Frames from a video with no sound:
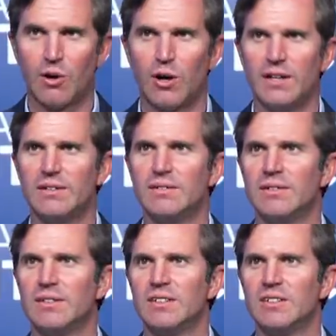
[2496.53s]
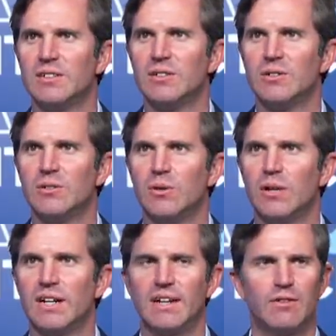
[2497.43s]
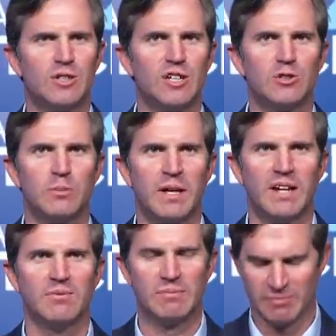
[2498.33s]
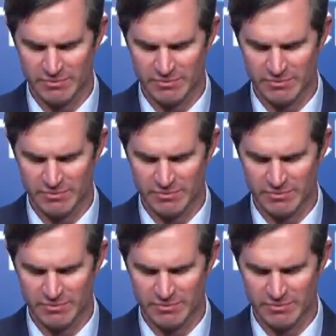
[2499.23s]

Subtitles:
All right. We're going to give it just a minute.